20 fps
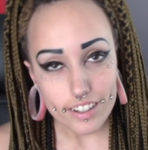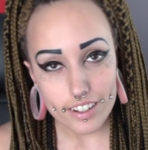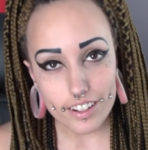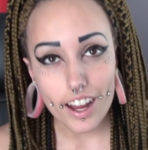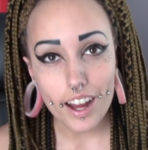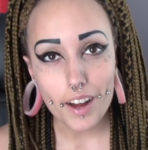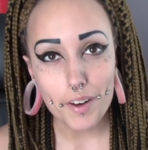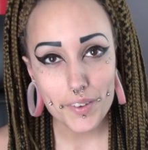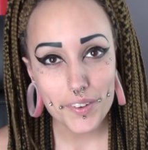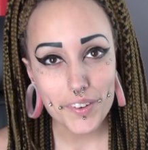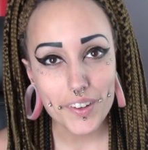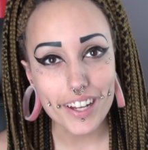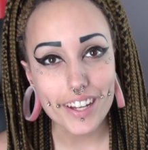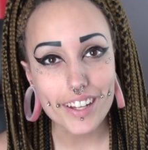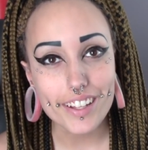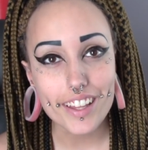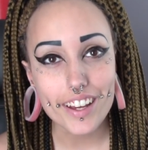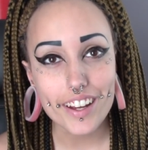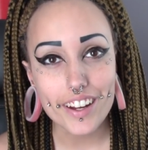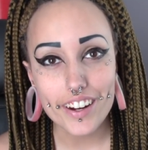I will
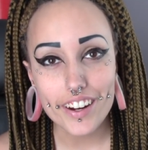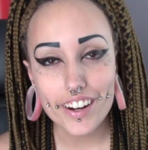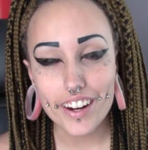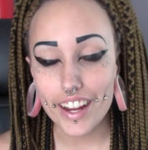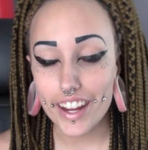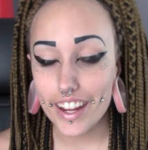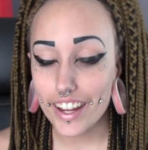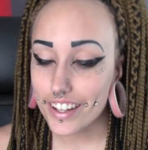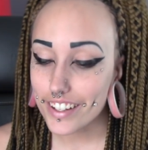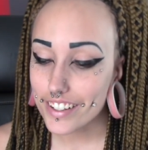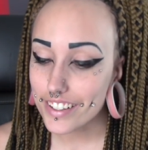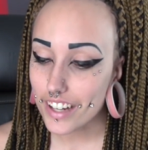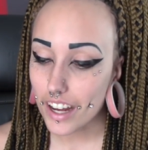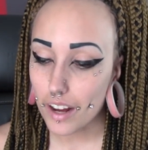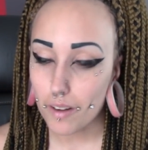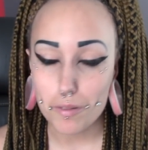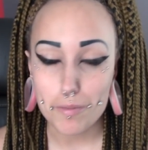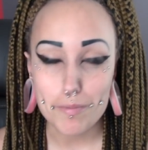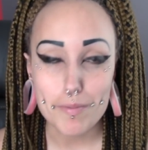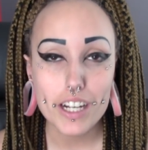get there and I
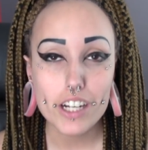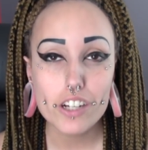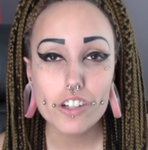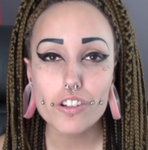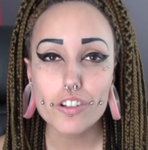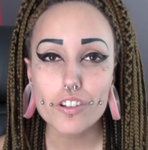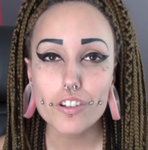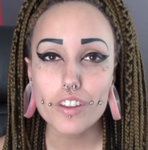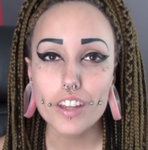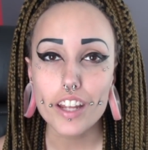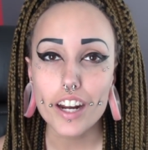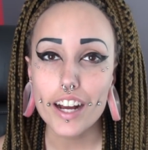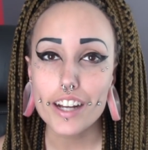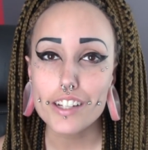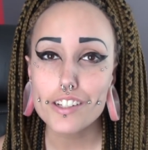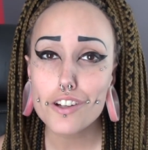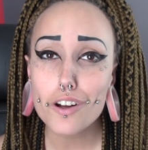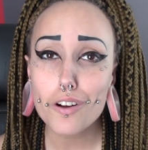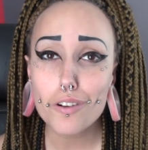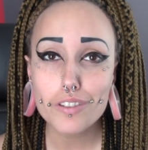will make sure that I
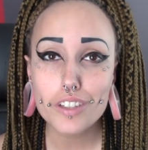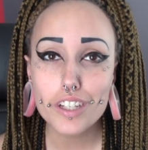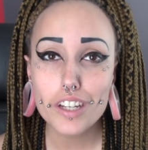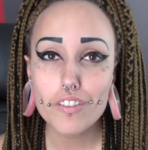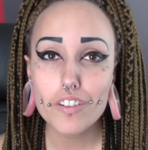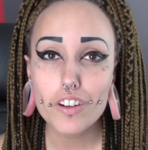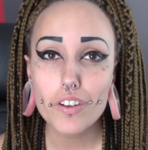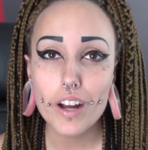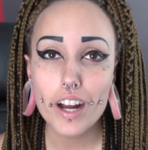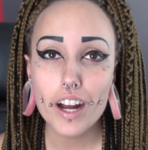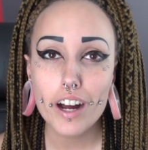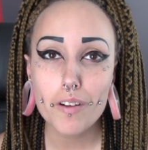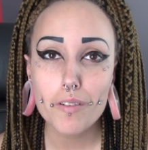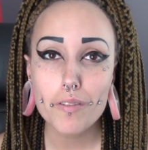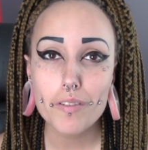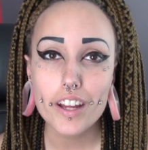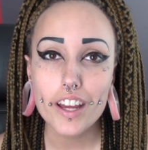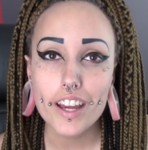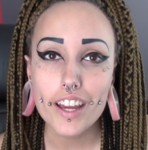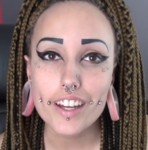don't leave you out.
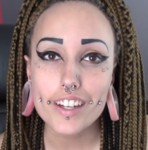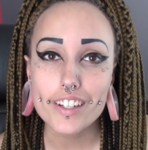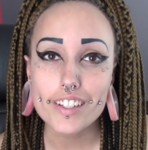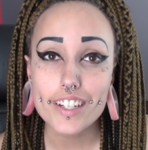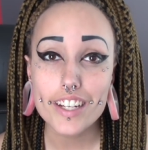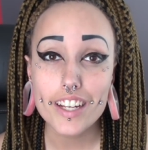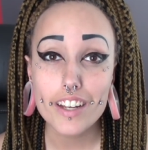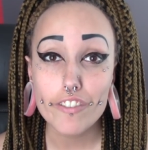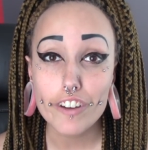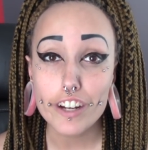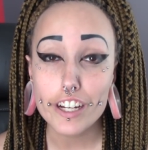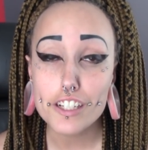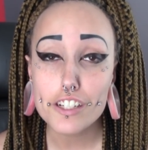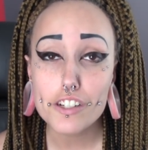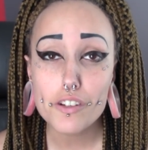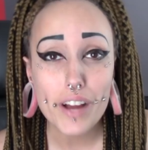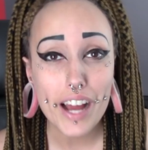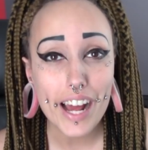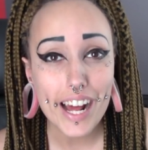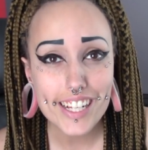And if I
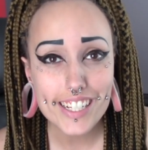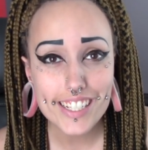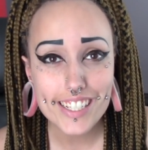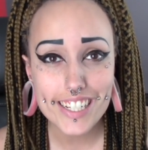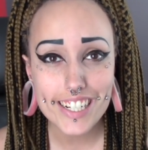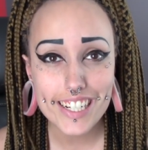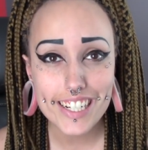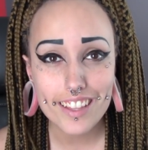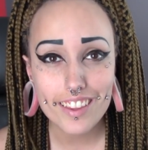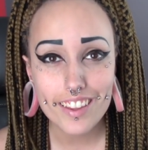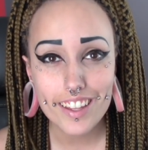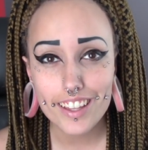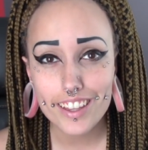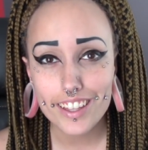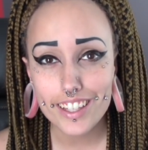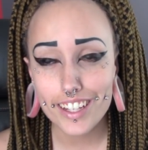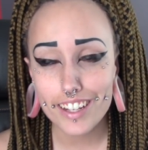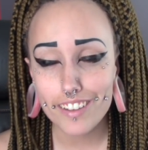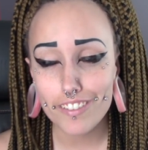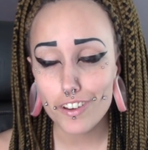do accidentally
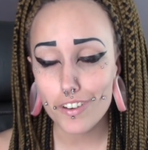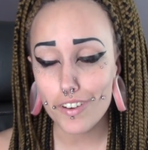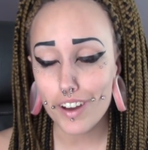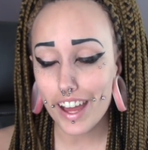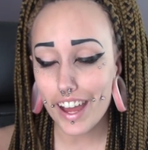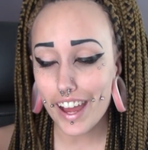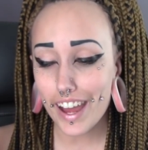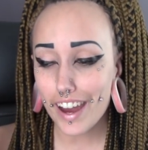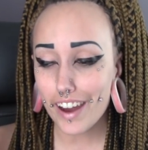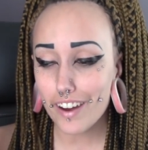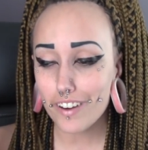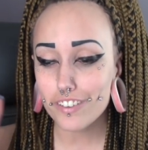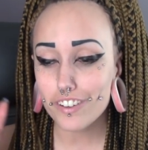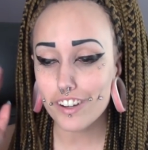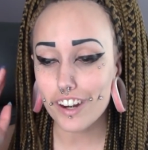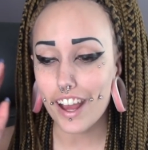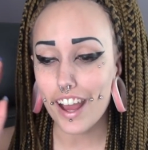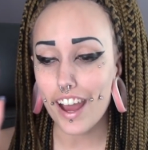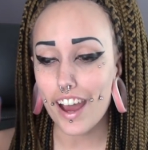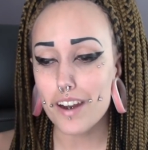leave you out and
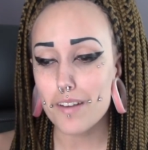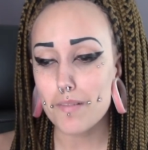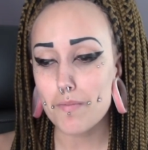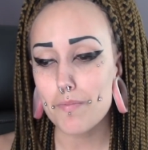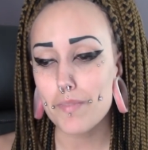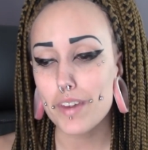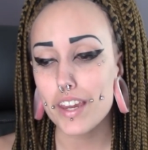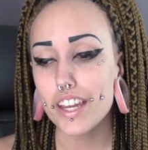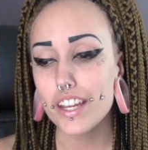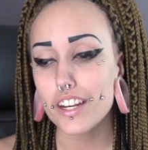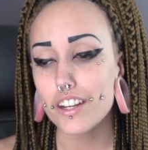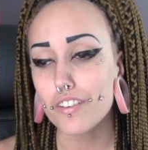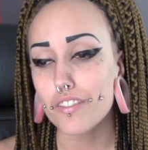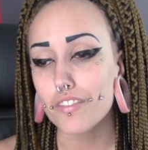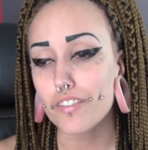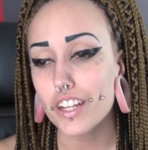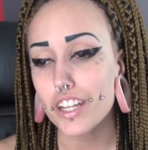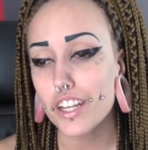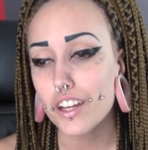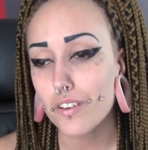I hadn't made your
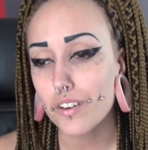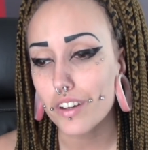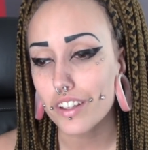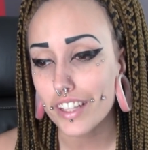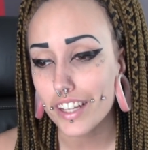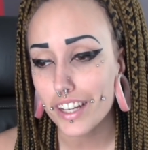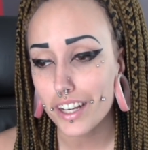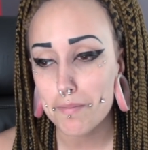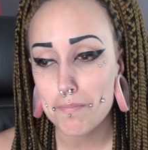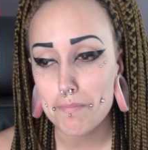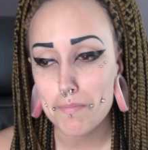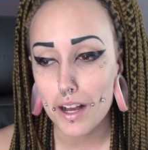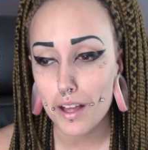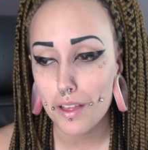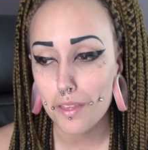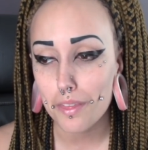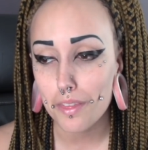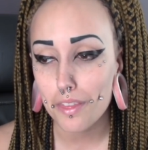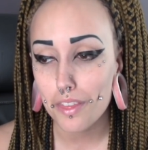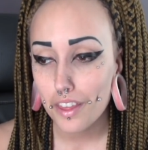video in like a month